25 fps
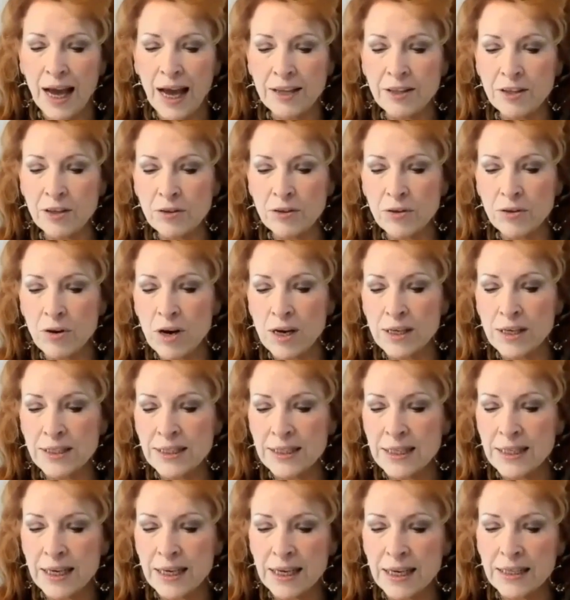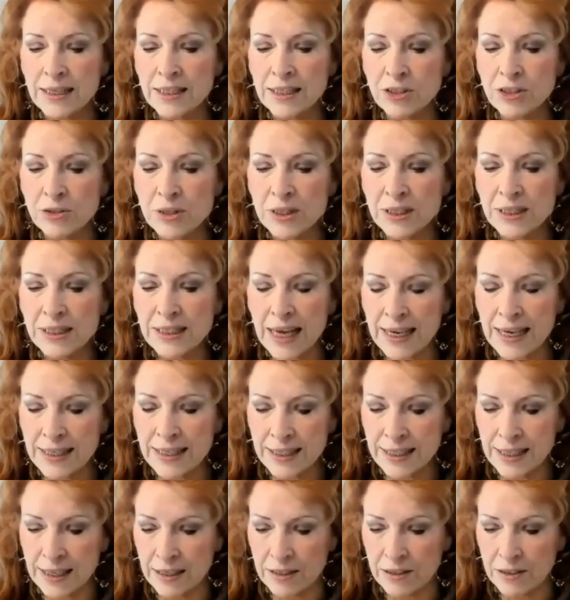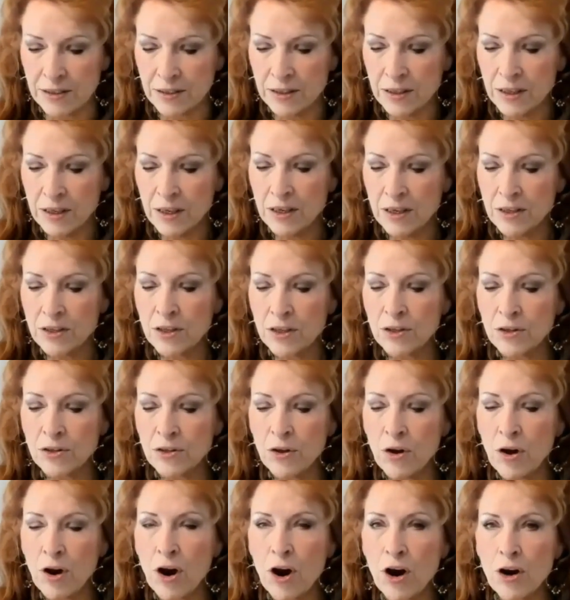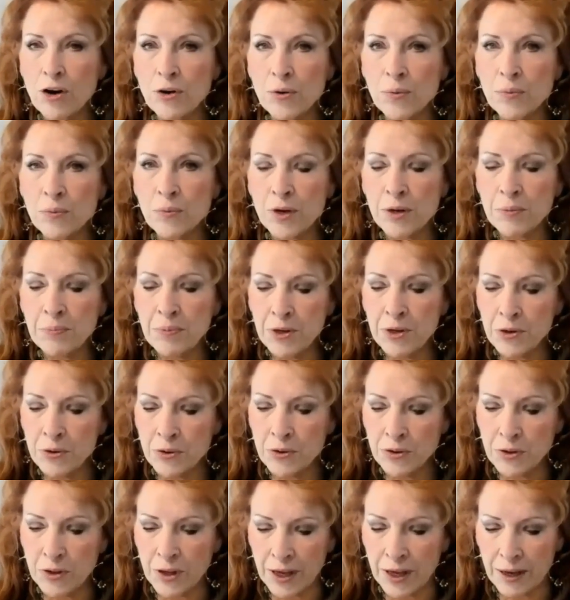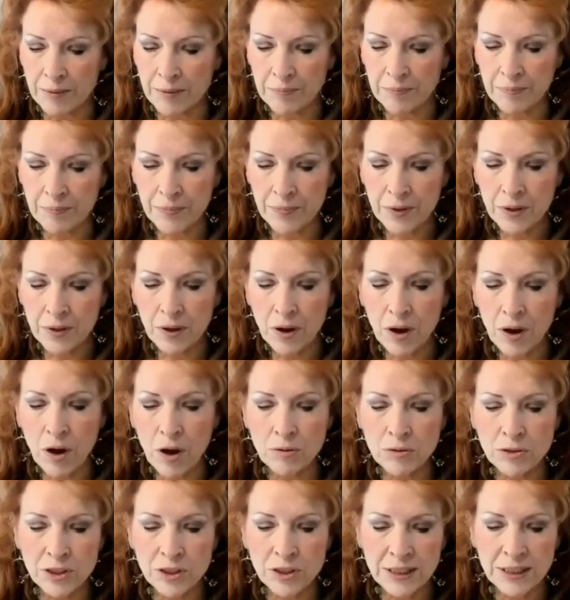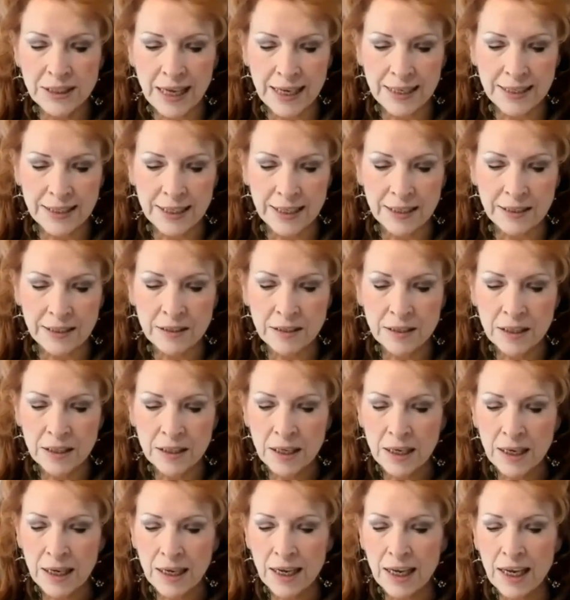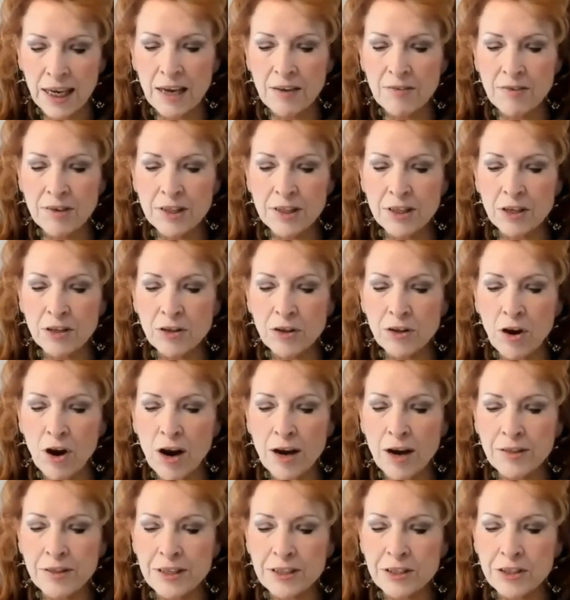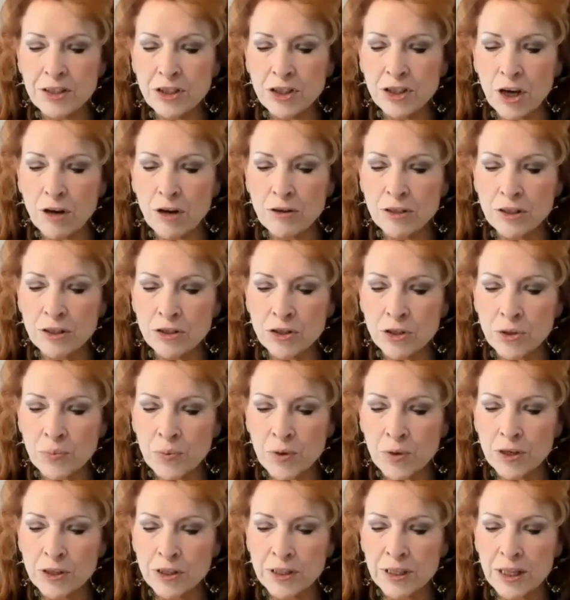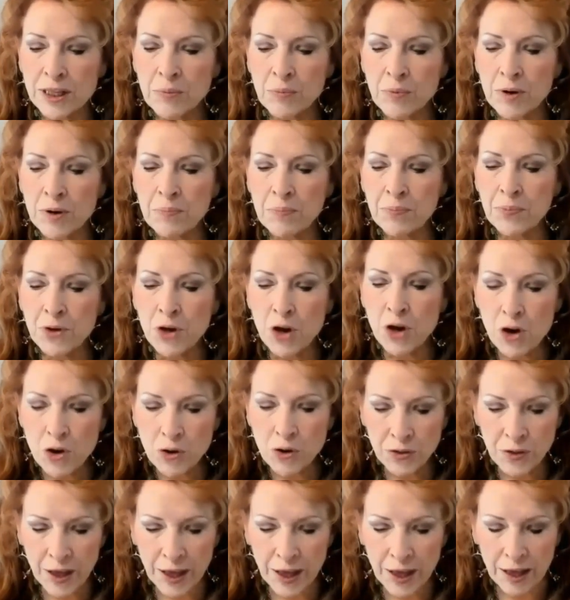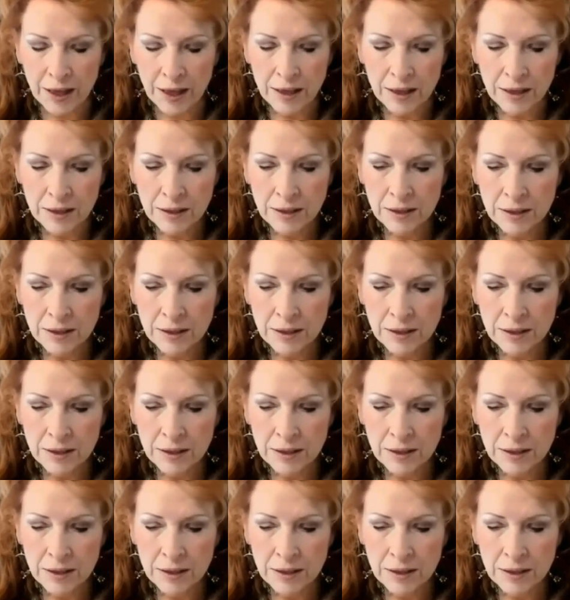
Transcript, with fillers: And the Lord said unto Satan, The Lord rebuke thee, O Satan. Even the Lord that's chosen Jerusalem rebuke thee.